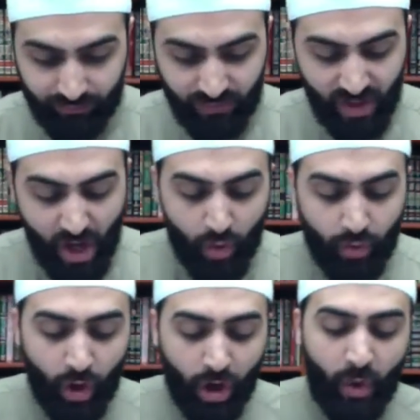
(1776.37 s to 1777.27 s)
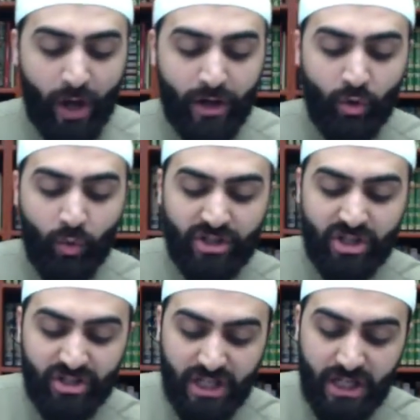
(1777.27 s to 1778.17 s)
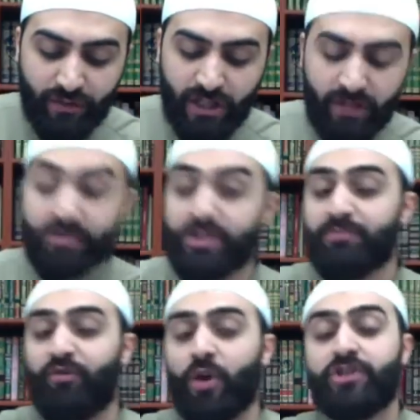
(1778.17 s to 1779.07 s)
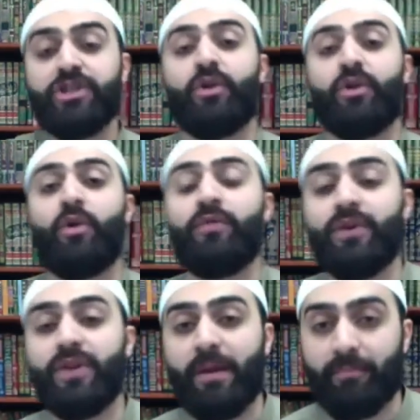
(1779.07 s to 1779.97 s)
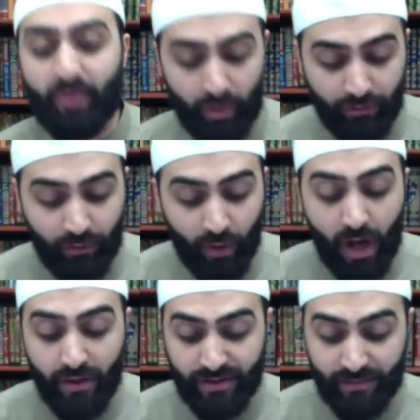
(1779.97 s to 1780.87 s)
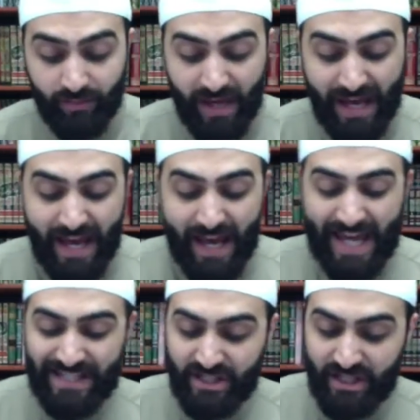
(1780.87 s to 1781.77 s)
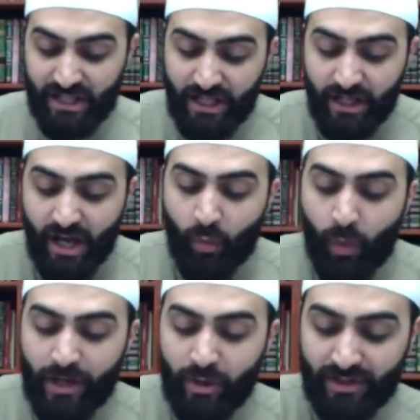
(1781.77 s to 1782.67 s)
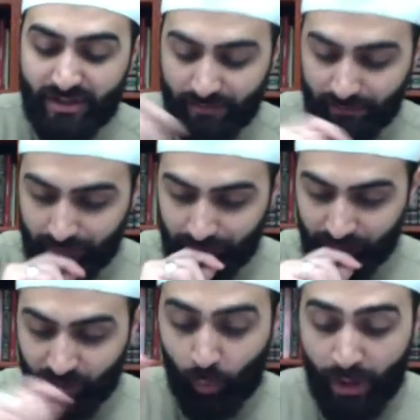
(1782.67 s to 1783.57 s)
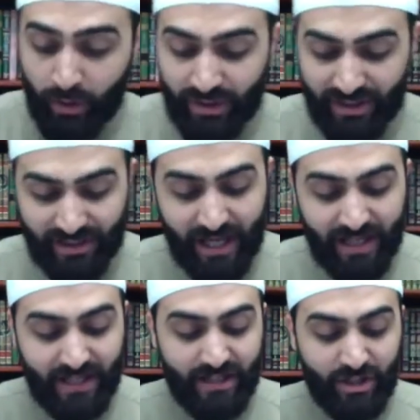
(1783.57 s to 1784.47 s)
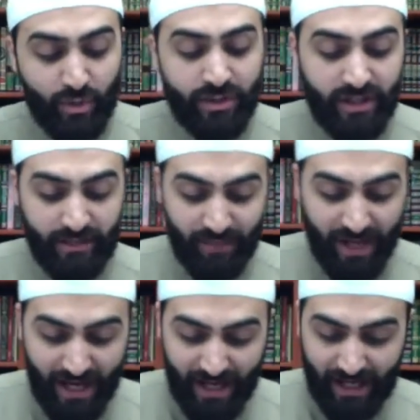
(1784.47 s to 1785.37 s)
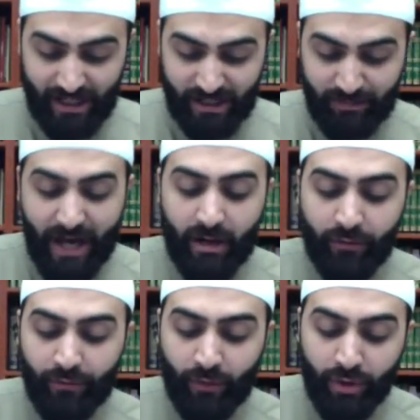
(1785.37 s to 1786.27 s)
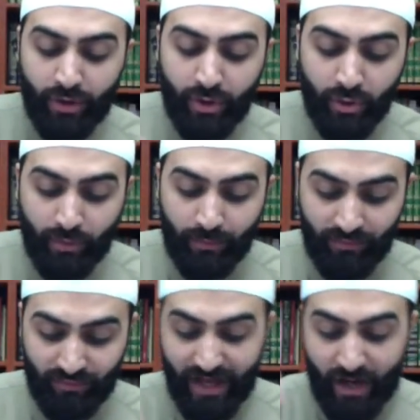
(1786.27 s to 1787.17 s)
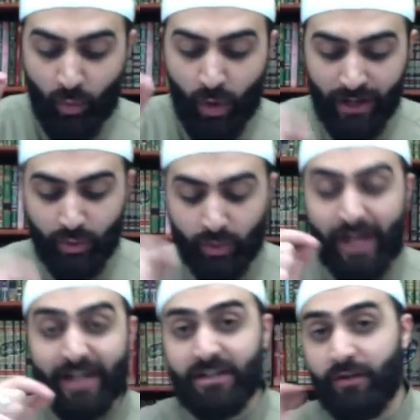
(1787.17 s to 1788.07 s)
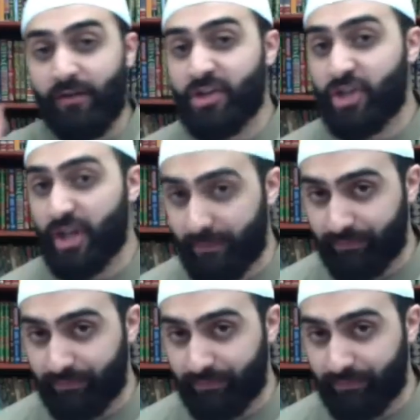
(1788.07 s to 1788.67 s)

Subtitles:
nor one who wishes evil or misfortune over them or for others. Indeed, what you dislike in unity is better for you than what you like in division.